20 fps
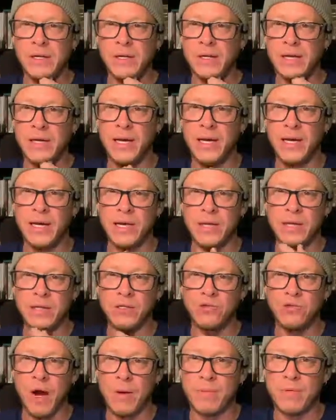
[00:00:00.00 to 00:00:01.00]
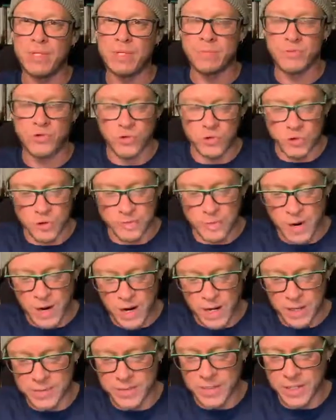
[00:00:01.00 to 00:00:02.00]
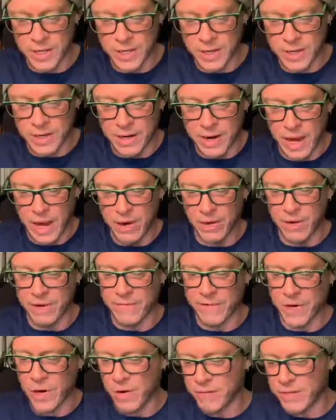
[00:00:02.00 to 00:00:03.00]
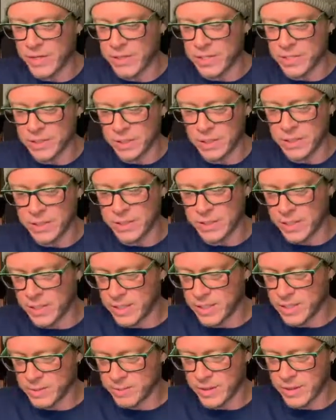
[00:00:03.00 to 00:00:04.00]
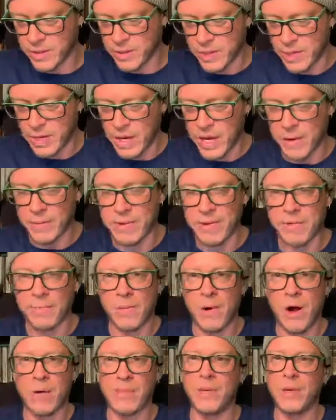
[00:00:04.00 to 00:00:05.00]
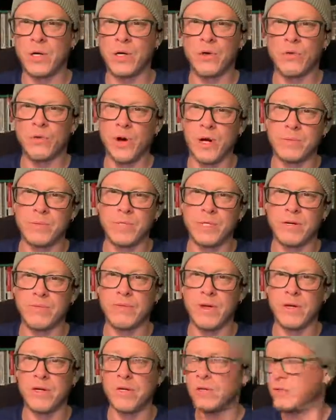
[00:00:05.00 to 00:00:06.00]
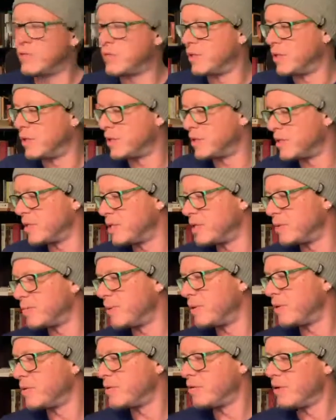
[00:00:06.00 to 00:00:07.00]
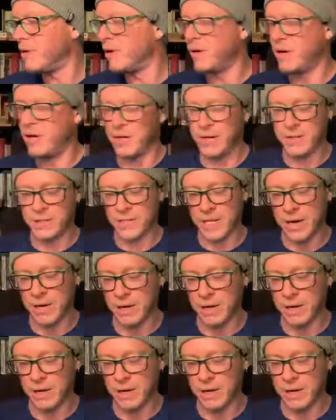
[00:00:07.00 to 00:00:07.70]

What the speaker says: and dropping some truth bombs, and I don't even know if they still exist, but they've probably been corrupted if they do still exist, but yeah, it sounded